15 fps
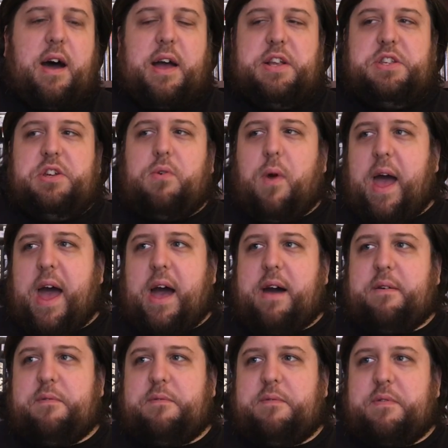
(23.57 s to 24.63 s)
I do
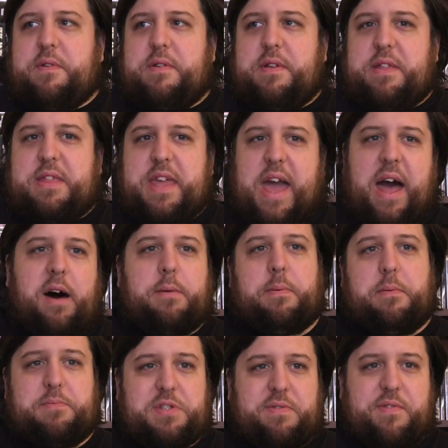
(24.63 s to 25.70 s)
have the
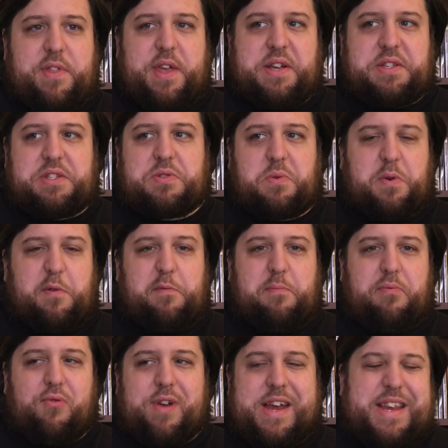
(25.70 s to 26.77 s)
albums for this sort of
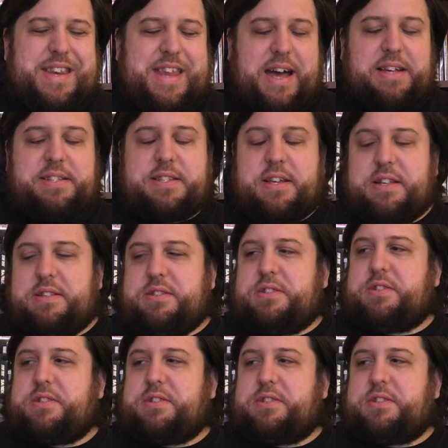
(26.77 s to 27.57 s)
predestined,